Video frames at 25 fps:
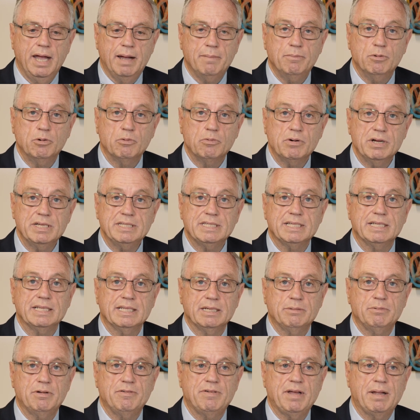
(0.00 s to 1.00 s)
and more
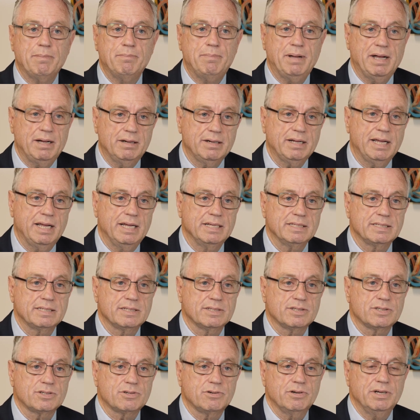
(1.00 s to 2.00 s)
recently we've had bowel
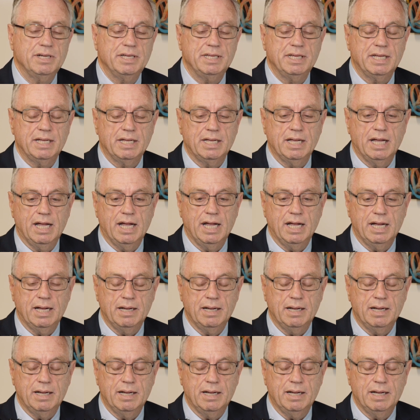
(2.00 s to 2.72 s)
cancer screening